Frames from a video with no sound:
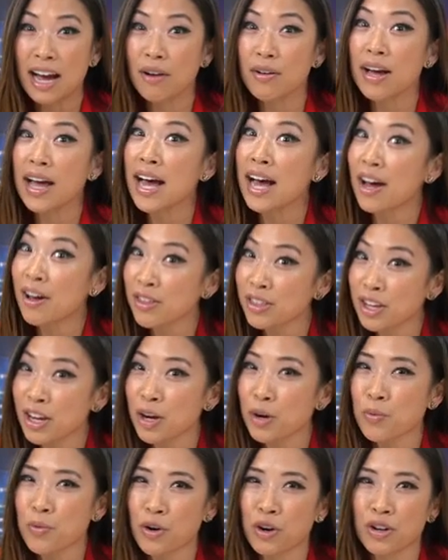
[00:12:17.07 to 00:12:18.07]
Now,
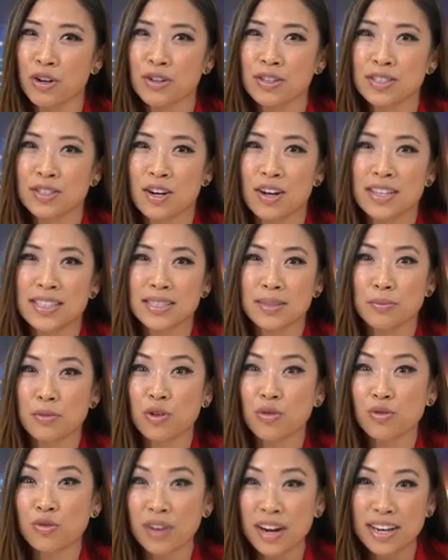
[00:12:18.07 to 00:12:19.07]
healthcare workers
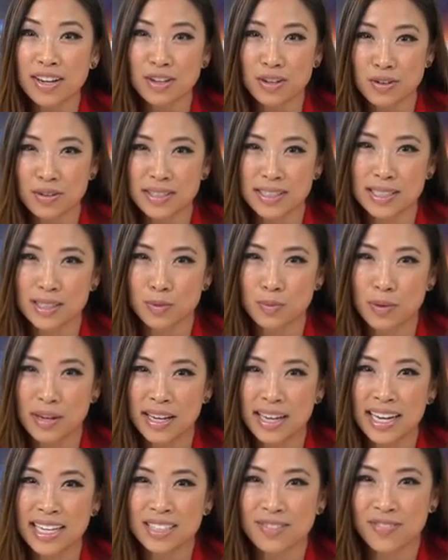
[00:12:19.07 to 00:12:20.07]
got some great news
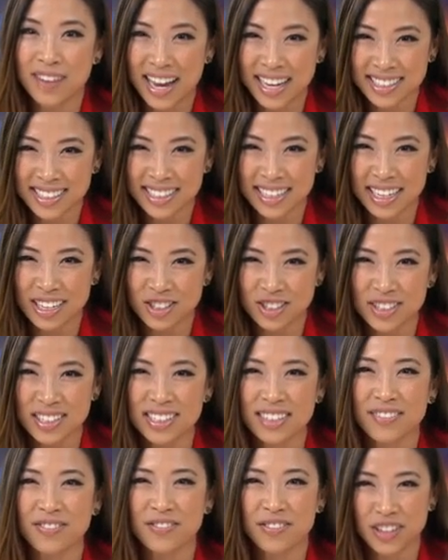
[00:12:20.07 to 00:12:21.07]
this week as
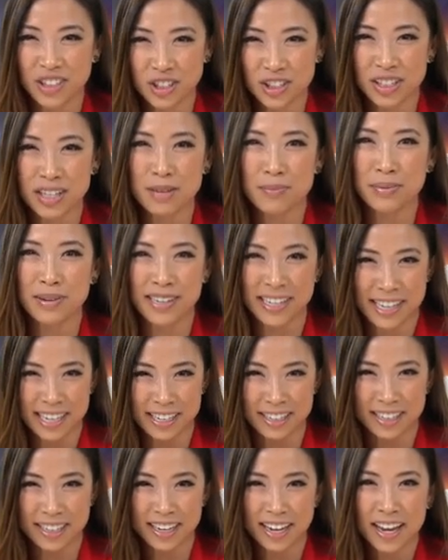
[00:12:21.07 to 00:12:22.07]
vaccinations officially
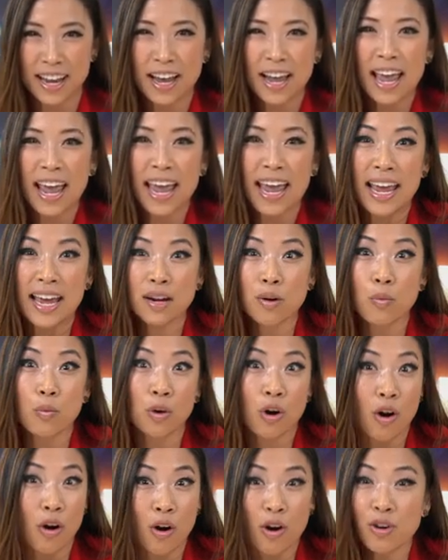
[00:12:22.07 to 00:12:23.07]
begin.
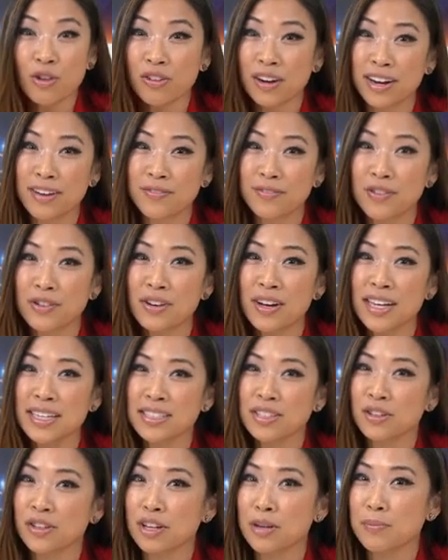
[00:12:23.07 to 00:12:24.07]
And we're all
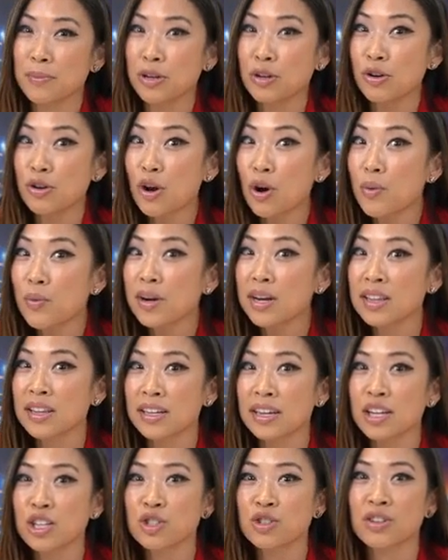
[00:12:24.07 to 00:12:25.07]
grateful, as there could be no
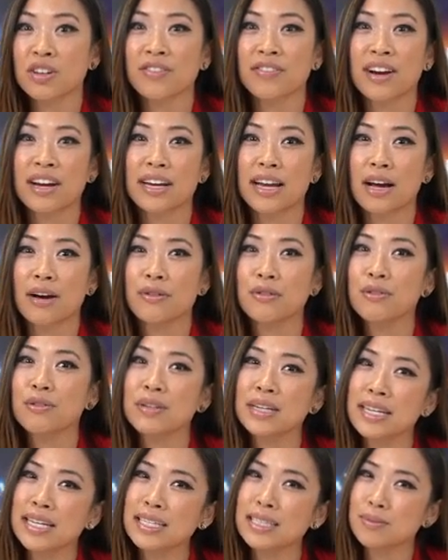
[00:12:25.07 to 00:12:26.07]
one in the country right
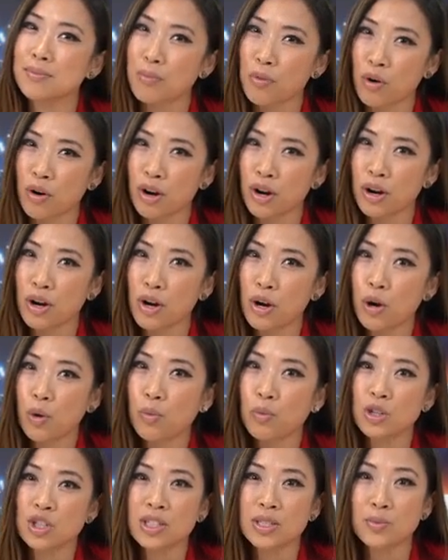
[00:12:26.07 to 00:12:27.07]
now who needs more,
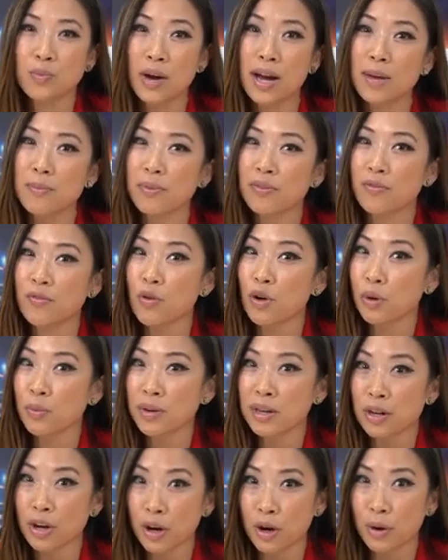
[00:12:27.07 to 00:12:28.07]
which is why
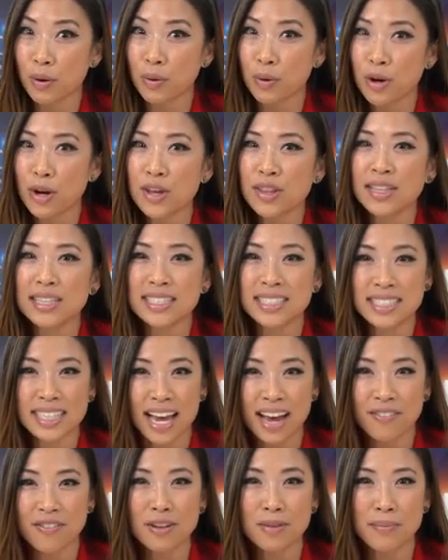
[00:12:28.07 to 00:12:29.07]
before we go, the
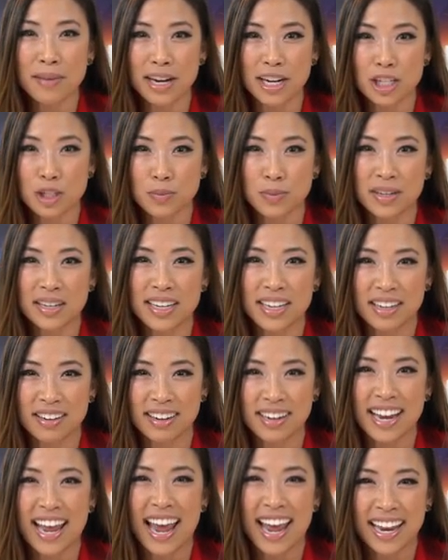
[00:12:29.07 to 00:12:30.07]
staff and
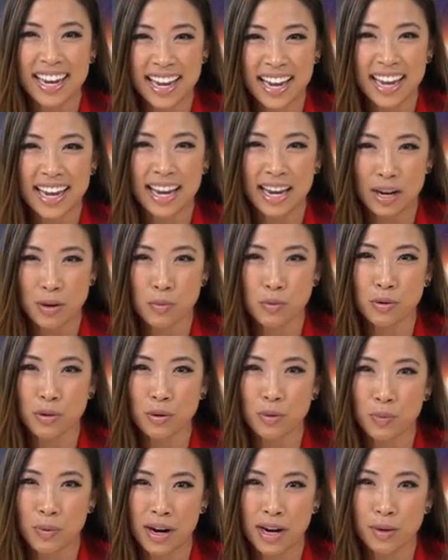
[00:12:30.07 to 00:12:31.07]
management here at NAA
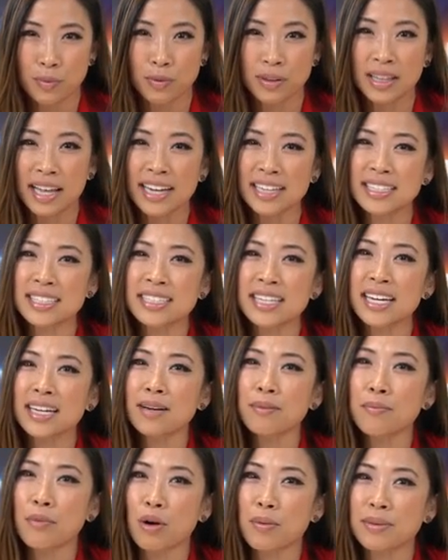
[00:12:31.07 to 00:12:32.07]
Worldwide would like to
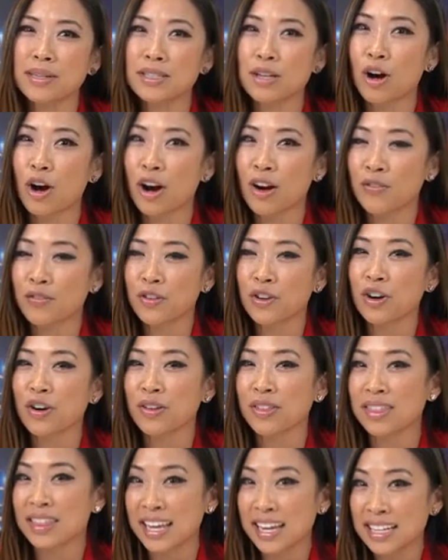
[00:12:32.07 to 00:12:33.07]
take a moment to
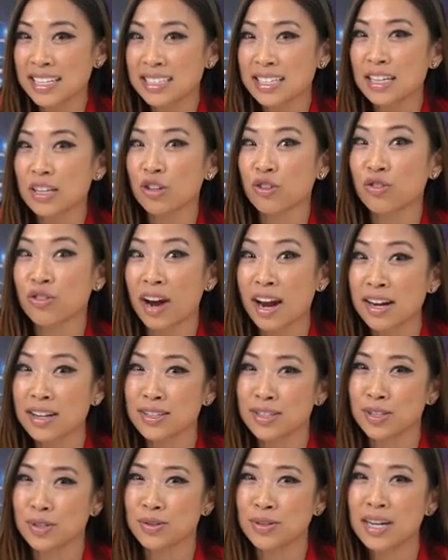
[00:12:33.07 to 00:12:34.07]
offer our thanks and
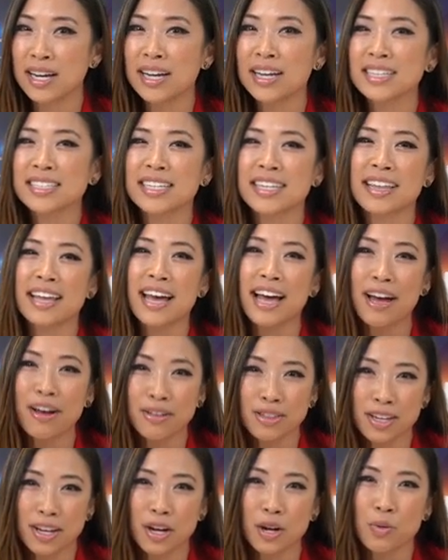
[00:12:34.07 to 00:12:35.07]
gratitude to the
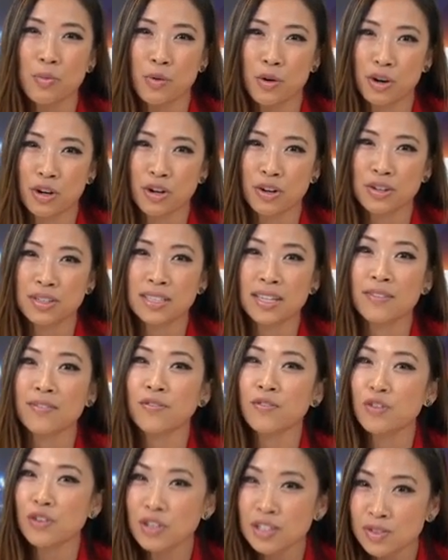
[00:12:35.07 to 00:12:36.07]
healthcare
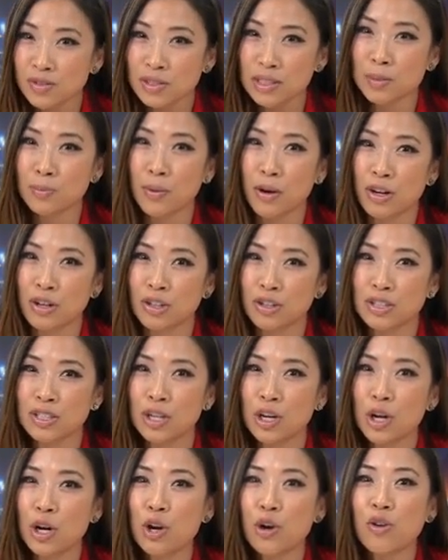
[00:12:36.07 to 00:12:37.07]
workers and first
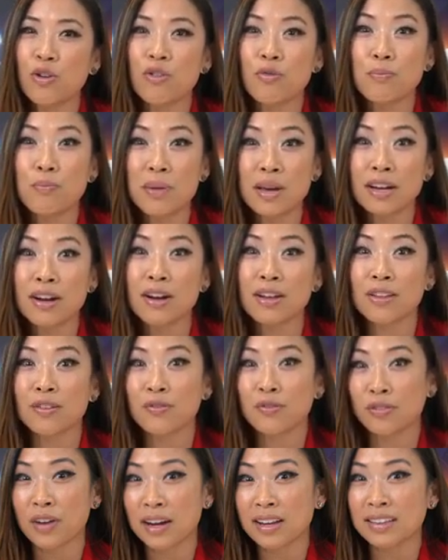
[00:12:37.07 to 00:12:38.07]
responders who have been
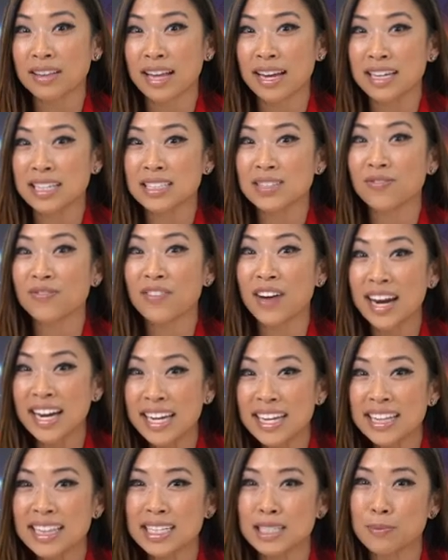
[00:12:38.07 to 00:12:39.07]
on the front lines
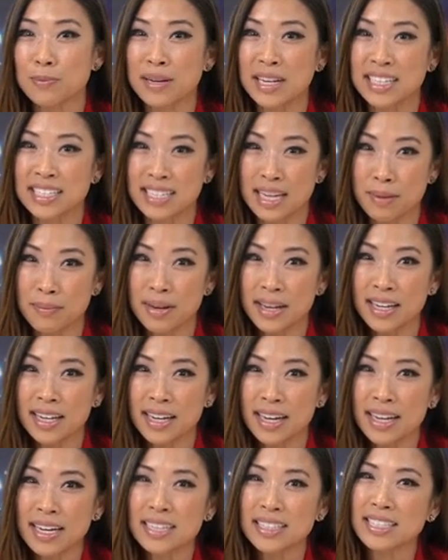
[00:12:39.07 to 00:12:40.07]
fighting this
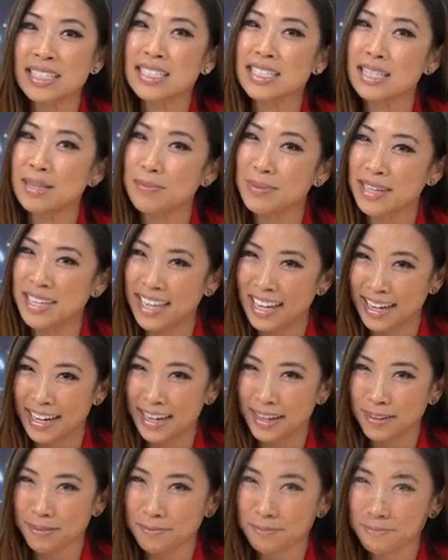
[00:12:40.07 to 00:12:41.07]
pandemic since the
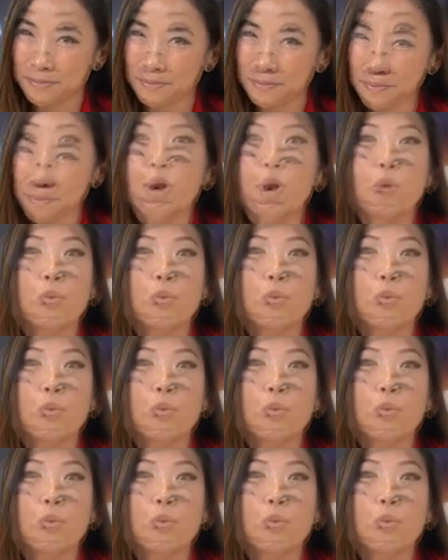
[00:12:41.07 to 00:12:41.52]
beginning.